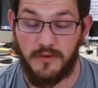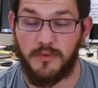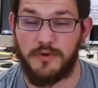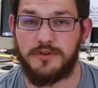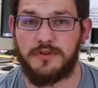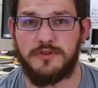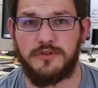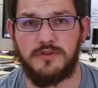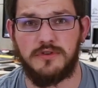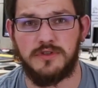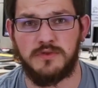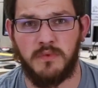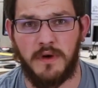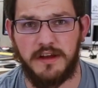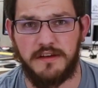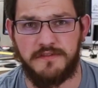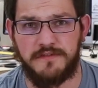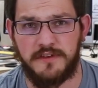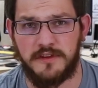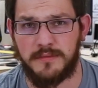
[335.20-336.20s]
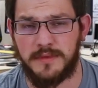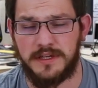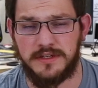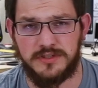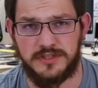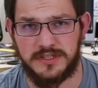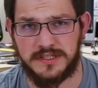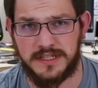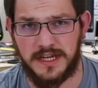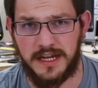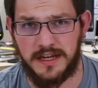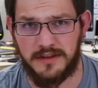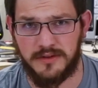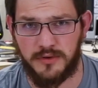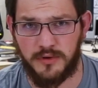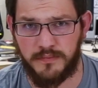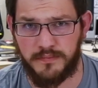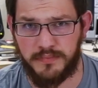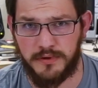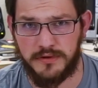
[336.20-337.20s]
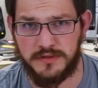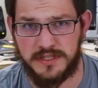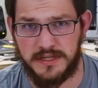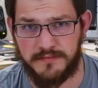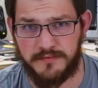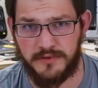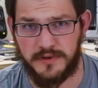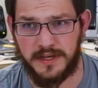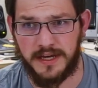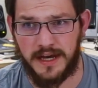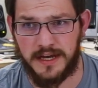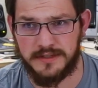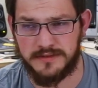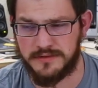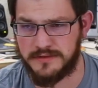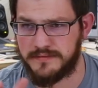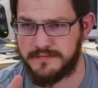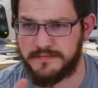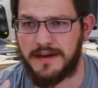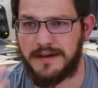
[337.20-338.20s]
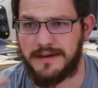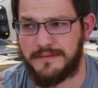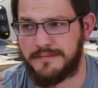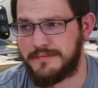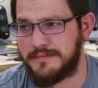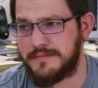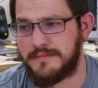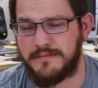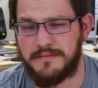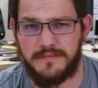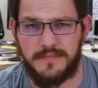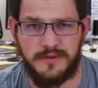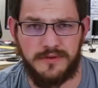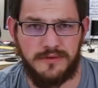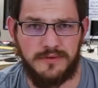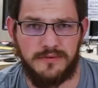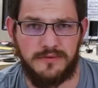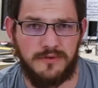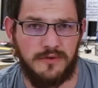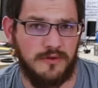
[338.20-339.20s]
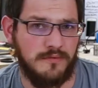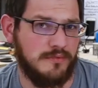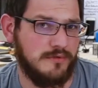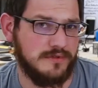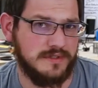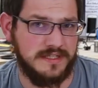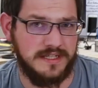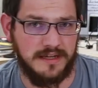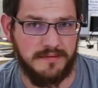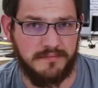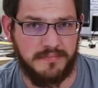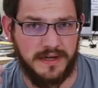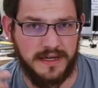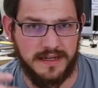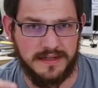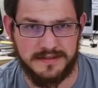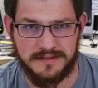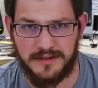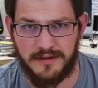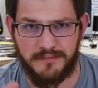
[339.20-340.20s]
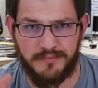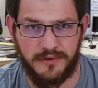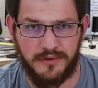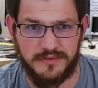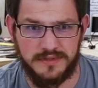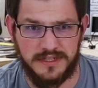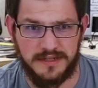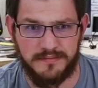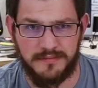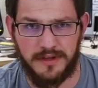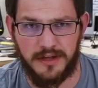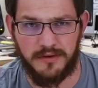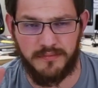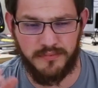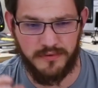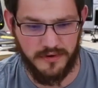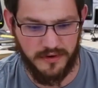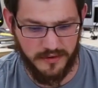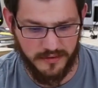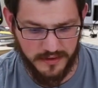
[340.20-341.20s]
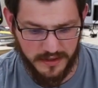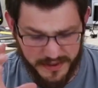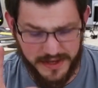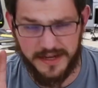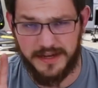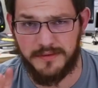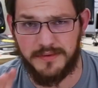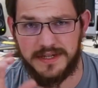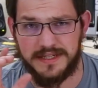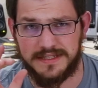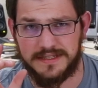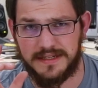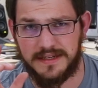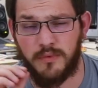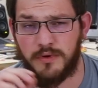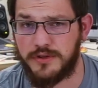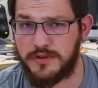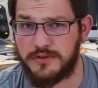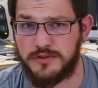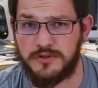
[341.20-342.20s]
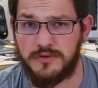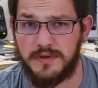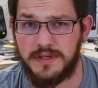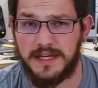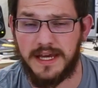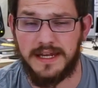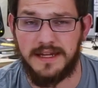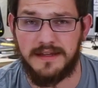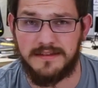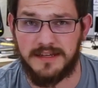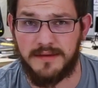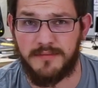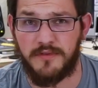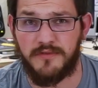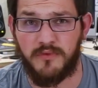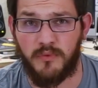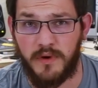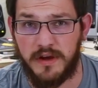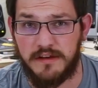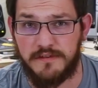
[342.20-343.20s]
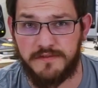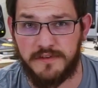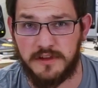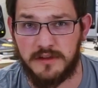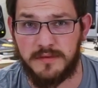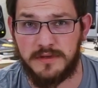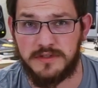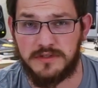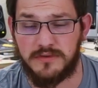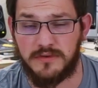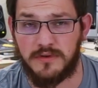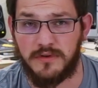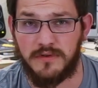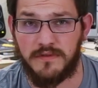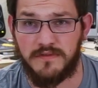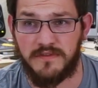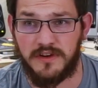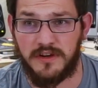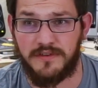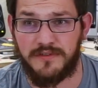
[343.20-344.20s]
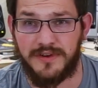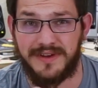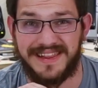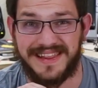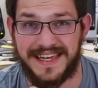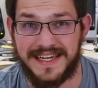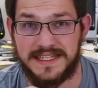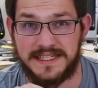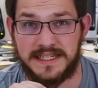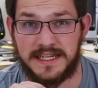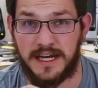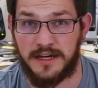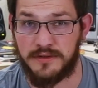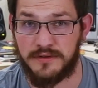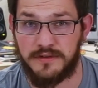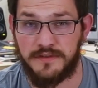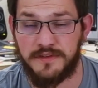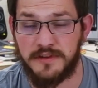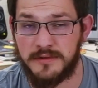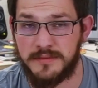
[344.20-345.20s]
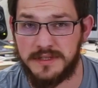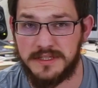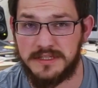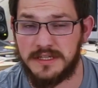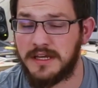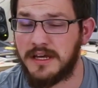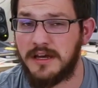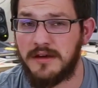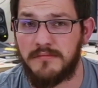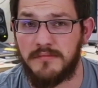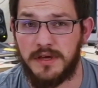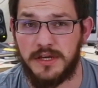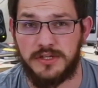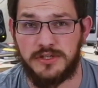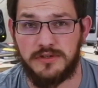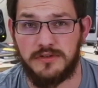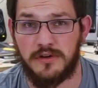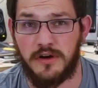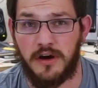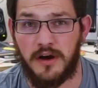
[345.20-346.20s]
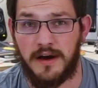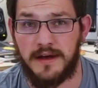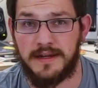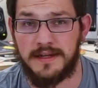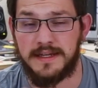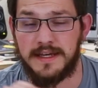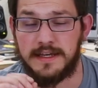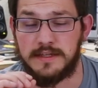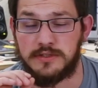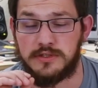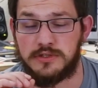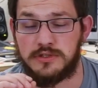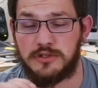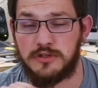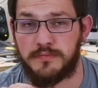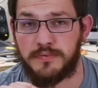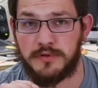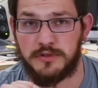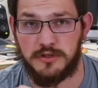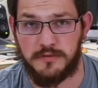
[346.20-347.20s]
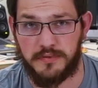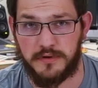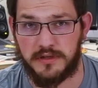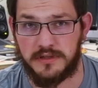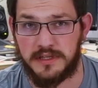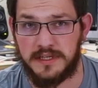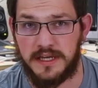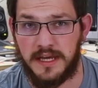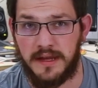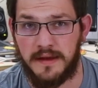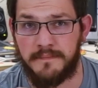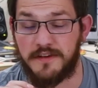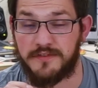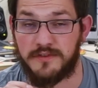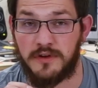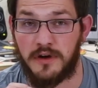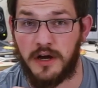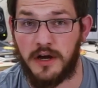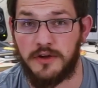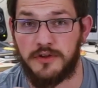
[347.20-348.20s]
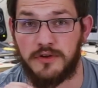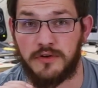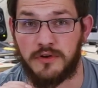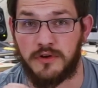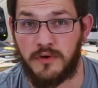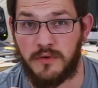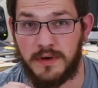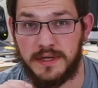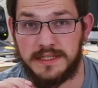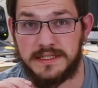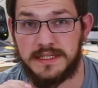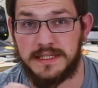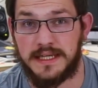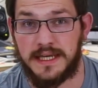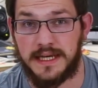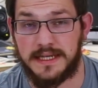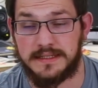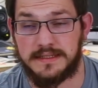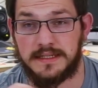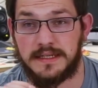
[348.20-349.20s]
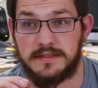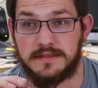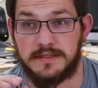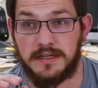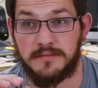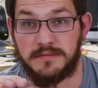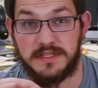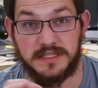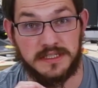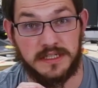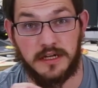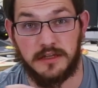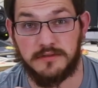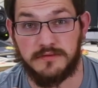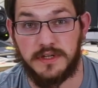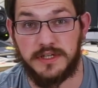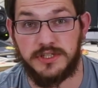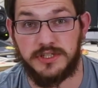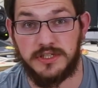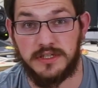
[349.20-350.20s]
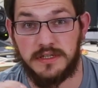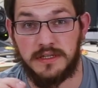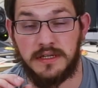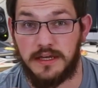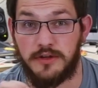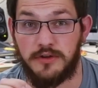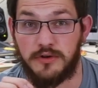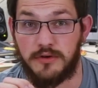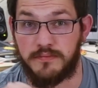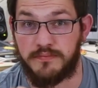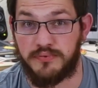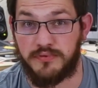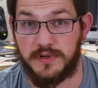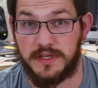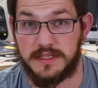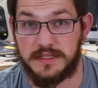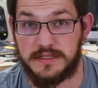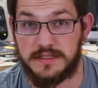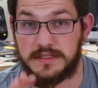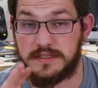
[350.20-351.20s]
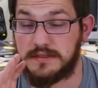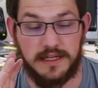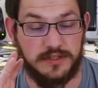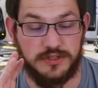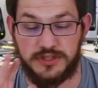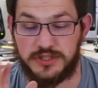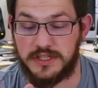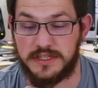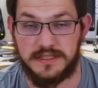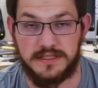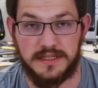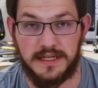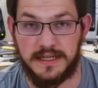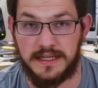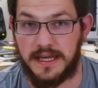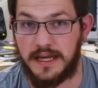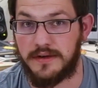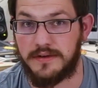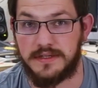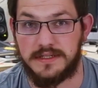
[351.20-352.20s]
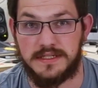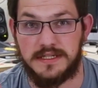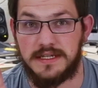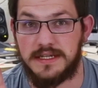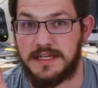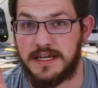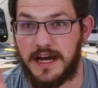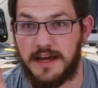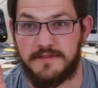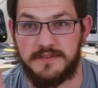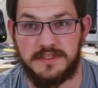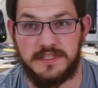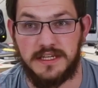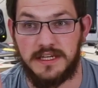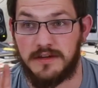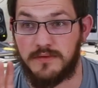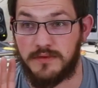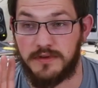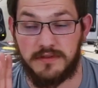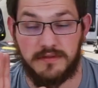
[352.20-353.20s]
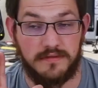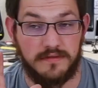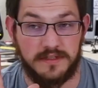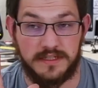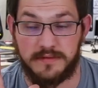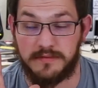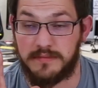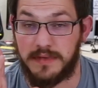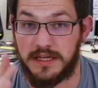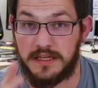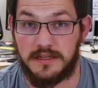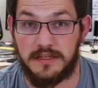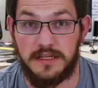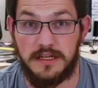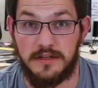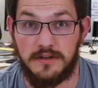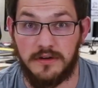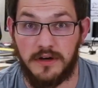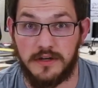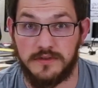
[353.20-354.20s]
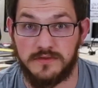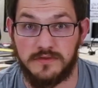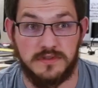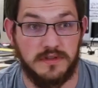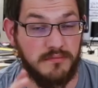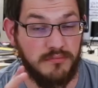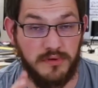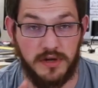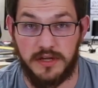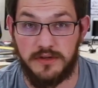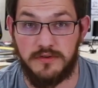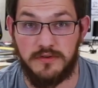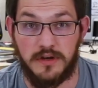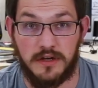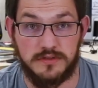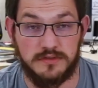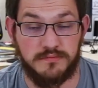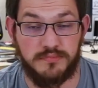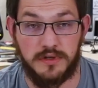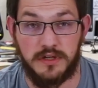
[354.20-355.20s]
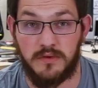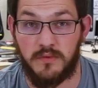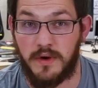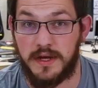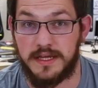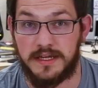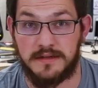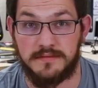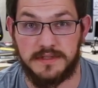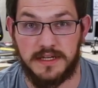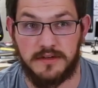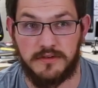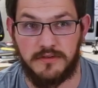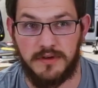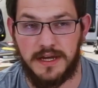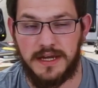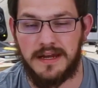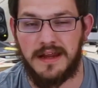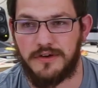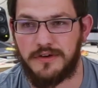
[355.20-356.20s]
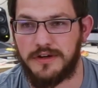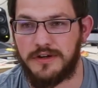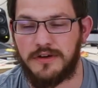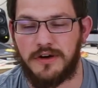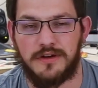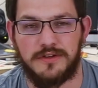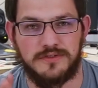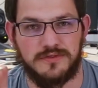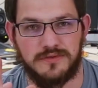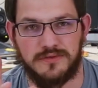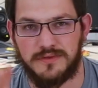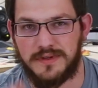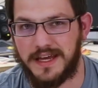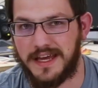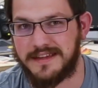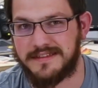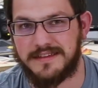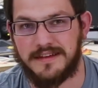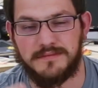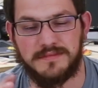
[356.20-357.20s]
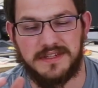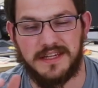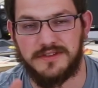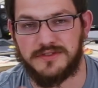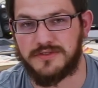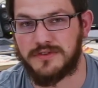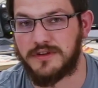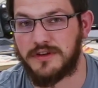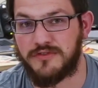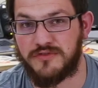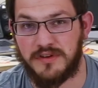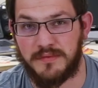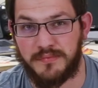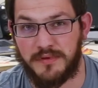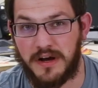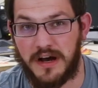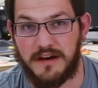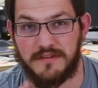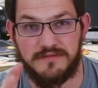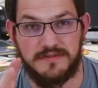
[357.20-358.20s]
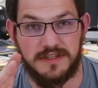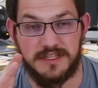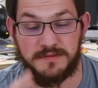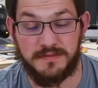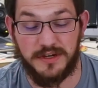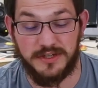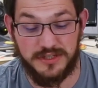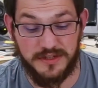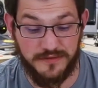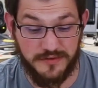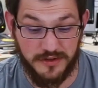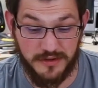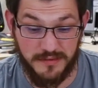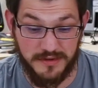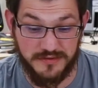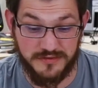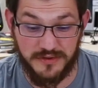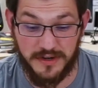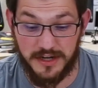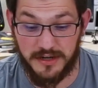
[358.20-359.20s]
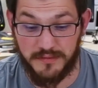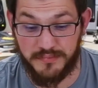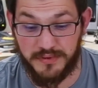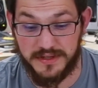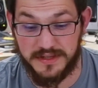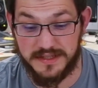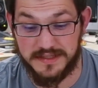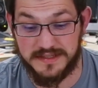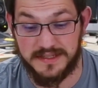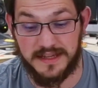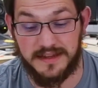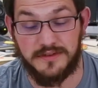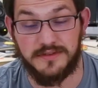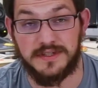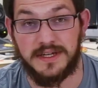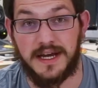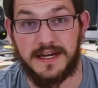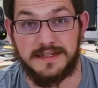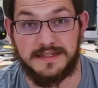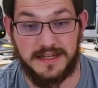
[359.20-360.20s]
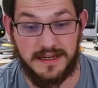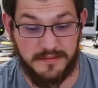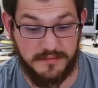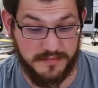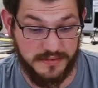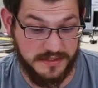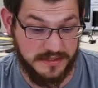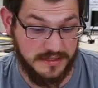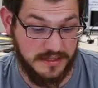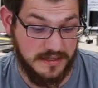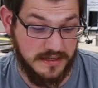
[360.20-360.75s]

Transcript: When you use white filament, just kind of a little pro tip for you guys, or YouTuber tip, I guess, not pro tip, not a pro. But anyways, when you're doing any type of white filaments or very, very light colored filaments, make sure your hot end is super duper clean. If not, you're going to get some discoloration in your prints. That's just a guarantee. I've seen it with some of my clean nozzles. A brand new nozzle printing white comes out great. Dirty nozzle, some things are gonna drip off, especially if you're gonna be trying to print this at those high temps.